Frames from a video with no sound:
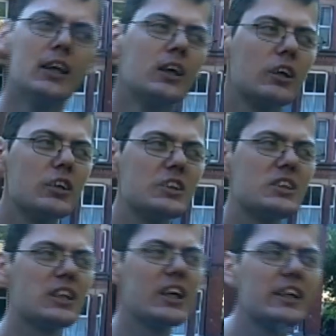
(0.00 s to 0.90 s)
cause
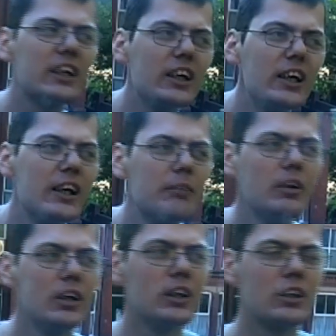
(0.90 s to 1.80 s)
it's like
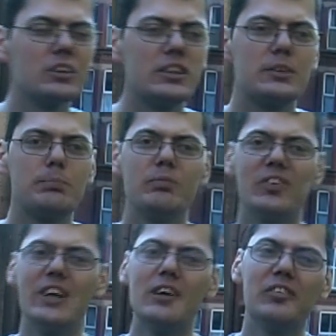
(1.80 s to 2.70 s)
cause this
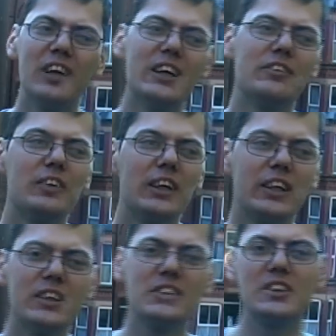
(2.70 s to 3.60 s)
fight or flight thing,
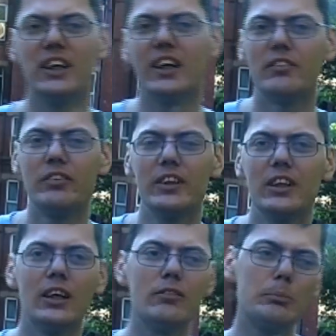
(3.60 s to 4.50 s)
isn't it? You
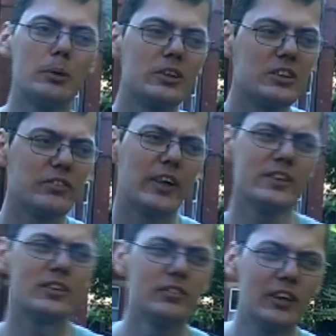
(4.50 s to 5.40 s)
know, the body's
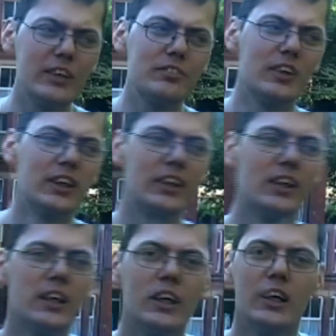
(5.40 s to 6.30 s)
fight or flight thing.
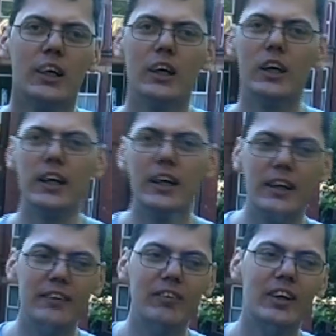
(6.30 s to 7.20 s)

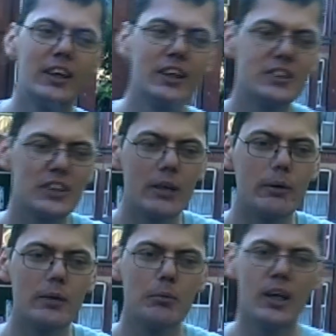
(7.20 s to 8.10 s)
And
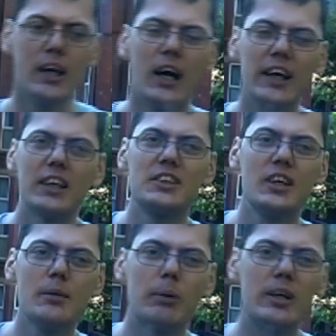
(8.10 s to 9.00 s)
so I get
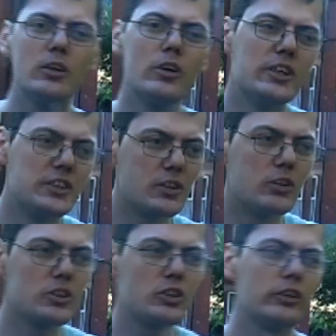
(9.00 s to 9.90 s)
scared by noise,
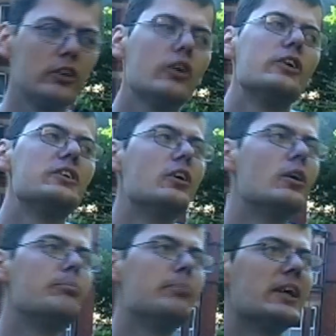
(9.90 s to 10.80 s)
or sudden noise,
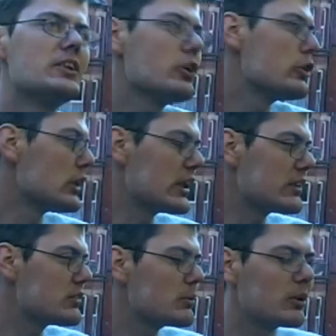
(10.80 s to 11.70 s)
or being touched. Like
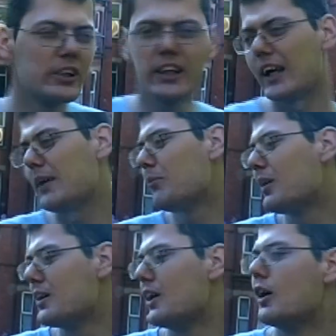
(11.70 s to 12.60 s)
if someone came
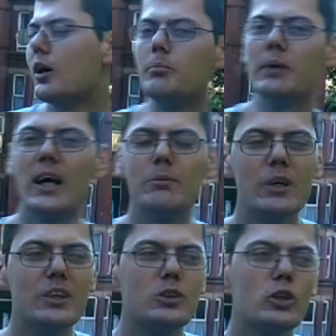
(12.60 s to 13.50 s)
up behind
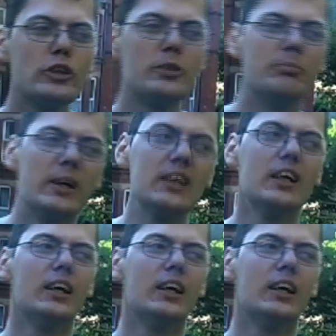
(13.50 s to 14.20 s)
me and touched me,